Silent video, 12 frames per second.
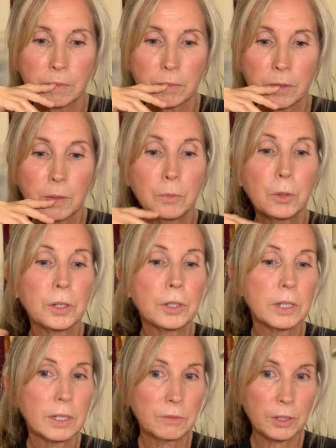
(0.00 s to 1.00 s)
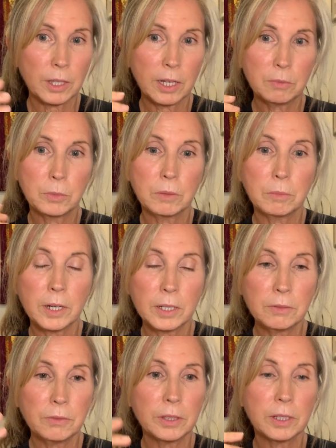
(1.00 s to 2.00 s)
the more you live your life more
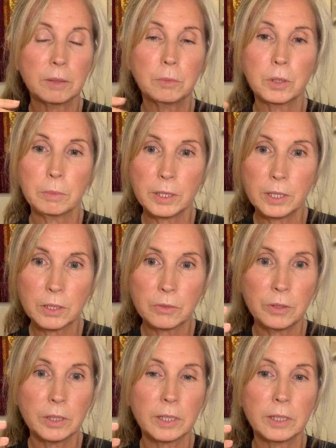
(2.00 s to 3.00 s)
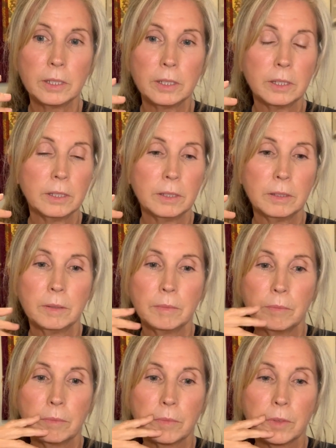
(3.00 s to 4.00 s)
mindfully, more peacefully.
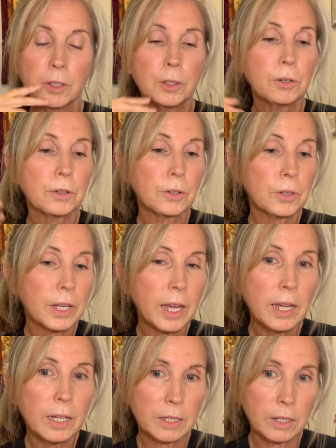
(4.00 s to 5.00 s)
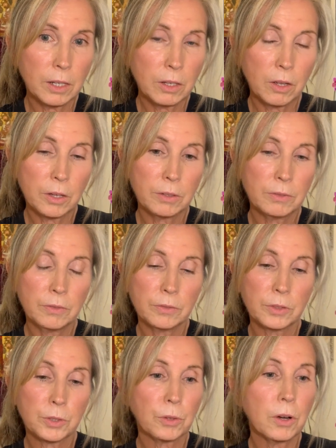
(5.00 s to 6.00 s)
You don't create a lot of
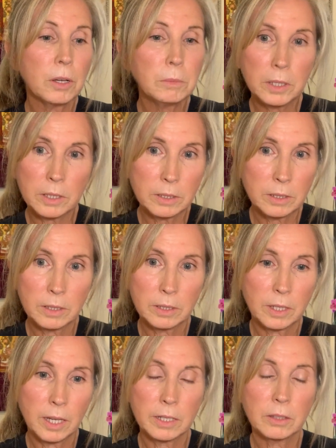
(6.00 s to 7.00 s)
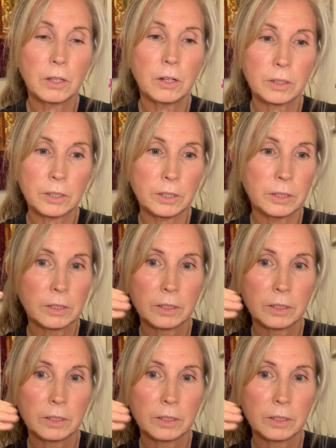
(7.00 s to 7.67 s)
drama any longer.